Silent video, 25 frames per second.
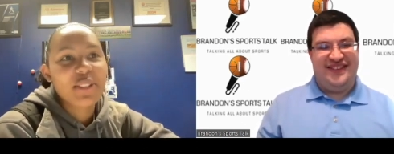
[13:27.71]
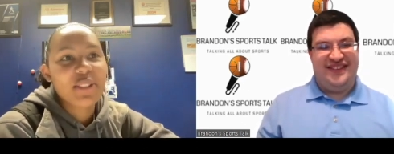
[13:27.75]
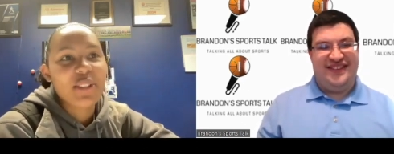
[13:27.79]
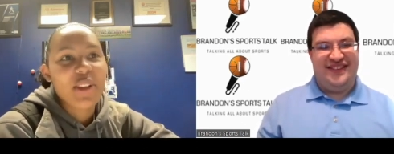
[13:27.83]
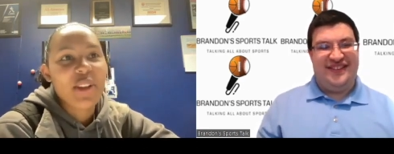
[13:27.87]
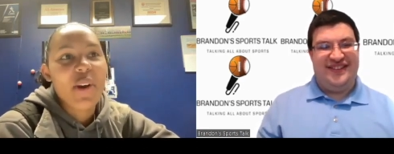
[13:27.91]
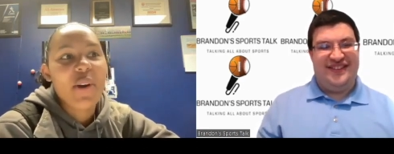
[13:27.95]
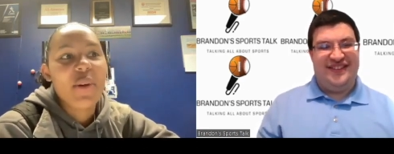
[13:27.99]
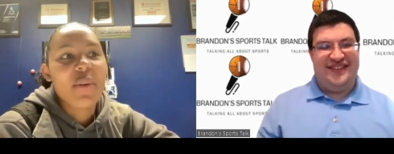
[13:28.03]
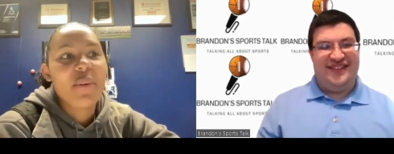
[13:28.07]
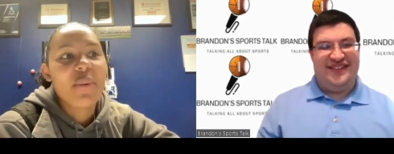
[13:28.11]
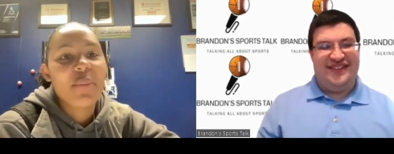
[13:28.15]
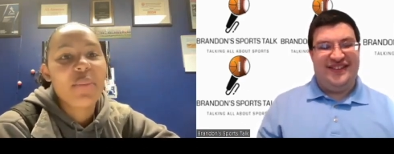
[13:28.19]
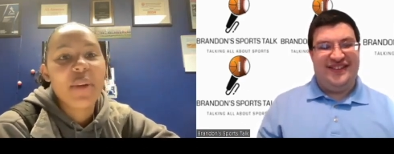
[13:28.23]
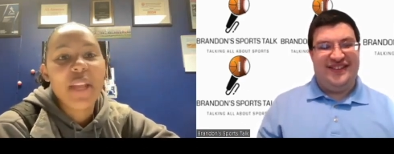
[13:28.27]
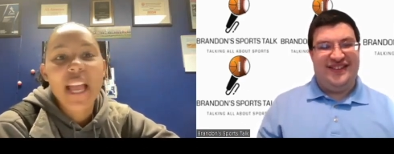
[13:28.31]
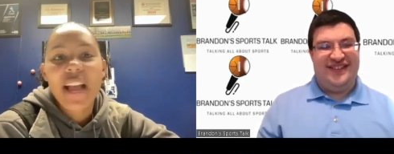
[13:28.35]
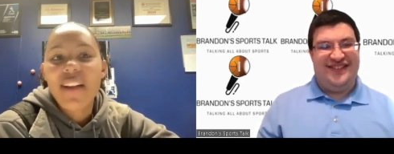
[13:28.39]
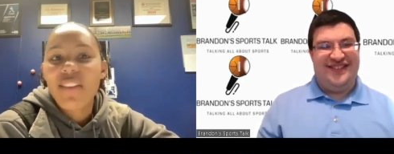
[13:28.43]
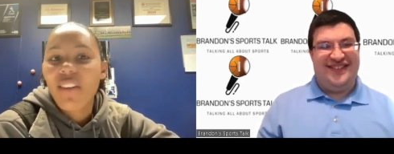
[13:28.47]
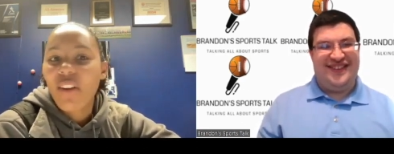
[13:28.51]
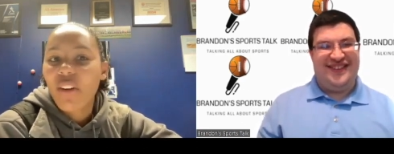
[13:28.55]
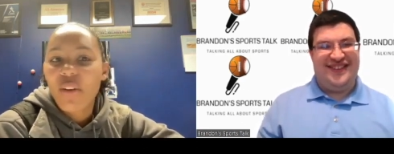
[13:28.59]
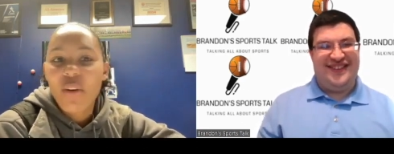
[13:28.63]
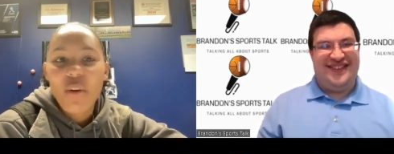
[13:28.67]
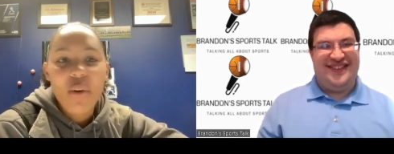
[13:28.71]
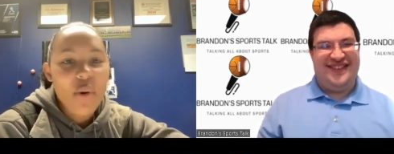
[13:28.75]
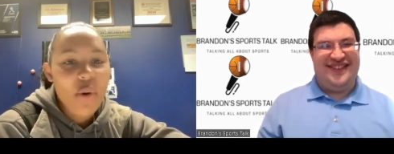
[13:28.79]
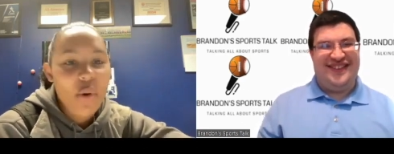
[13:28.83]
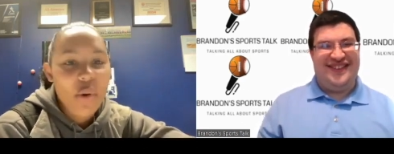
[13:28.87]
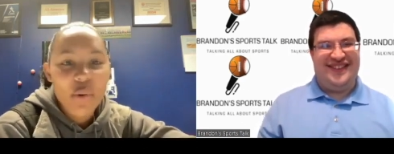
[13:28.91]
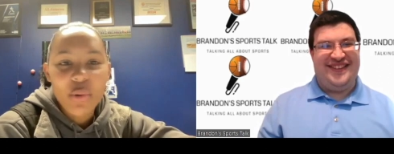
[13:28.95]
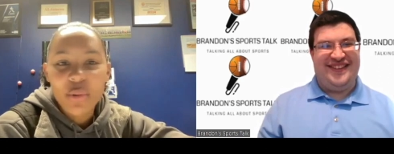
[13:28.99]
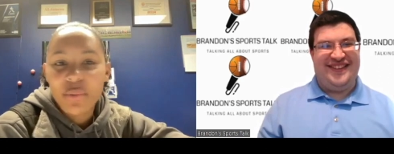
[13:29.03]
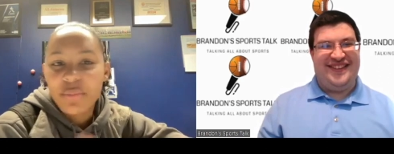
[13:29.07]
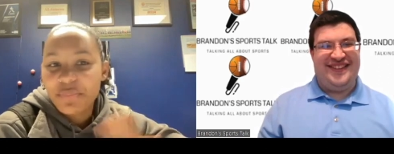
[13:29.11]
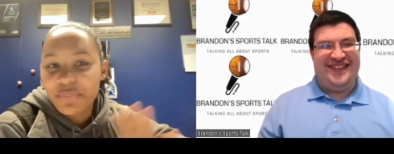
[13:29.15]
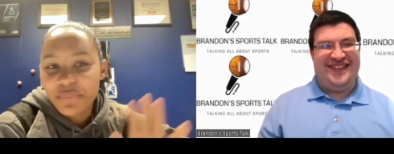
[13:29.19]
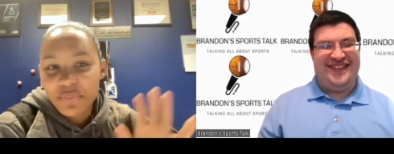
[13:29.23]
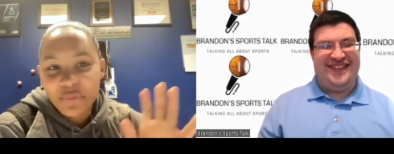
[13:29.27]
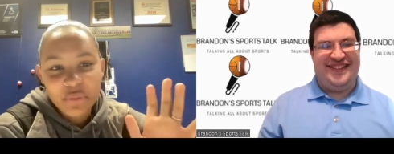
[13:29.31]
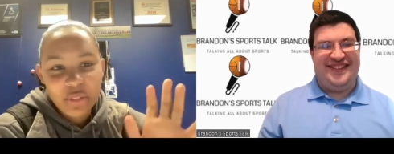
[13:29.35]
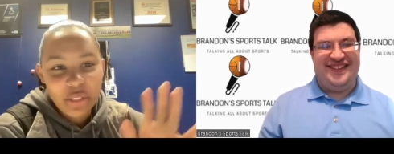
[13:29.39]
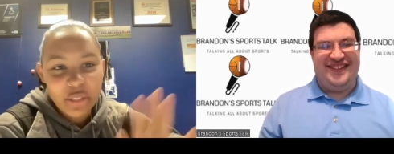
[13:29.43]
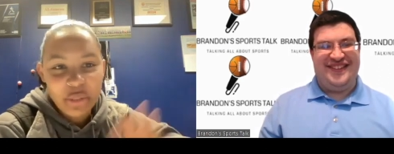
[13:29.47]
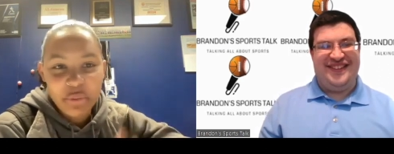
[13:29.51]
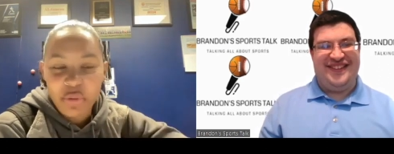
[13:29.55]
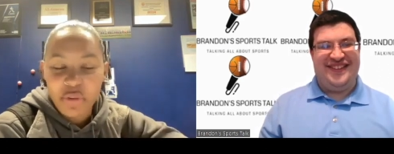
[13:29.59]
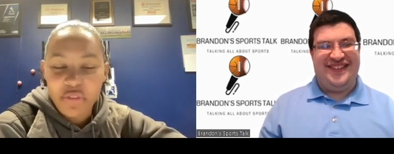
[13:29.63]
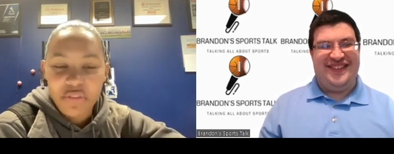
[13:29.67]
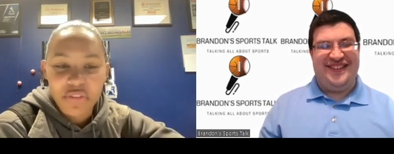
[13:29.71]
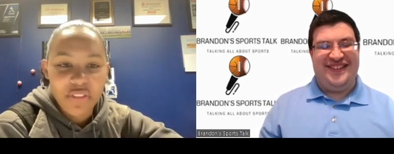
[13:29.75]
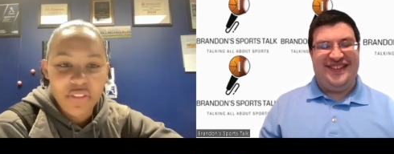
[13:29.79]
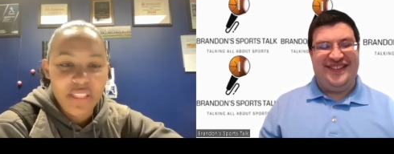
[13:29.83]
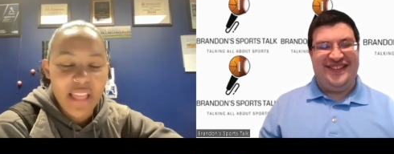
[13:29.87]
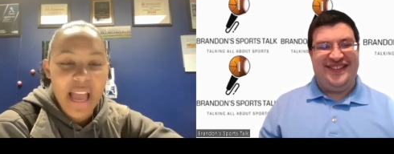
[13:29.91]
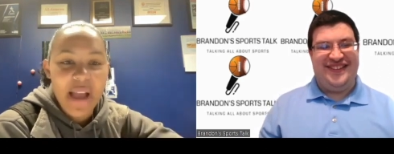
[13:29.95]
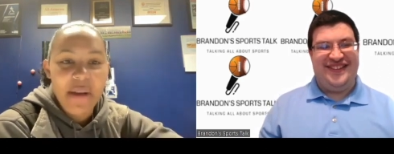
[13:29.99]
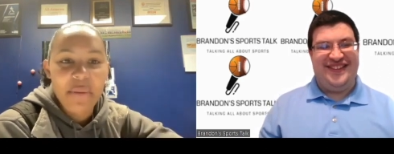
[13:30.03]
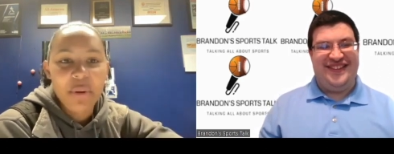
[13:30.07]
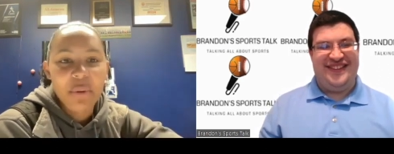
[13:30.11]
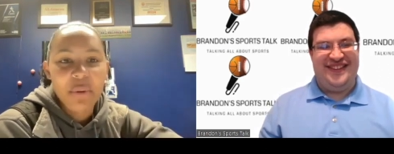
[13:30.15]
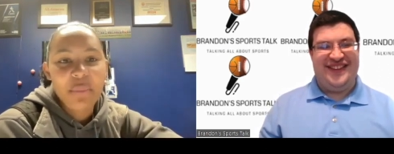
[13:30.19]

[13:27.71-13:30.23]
Speaker 1: So we have our whole ritual for that.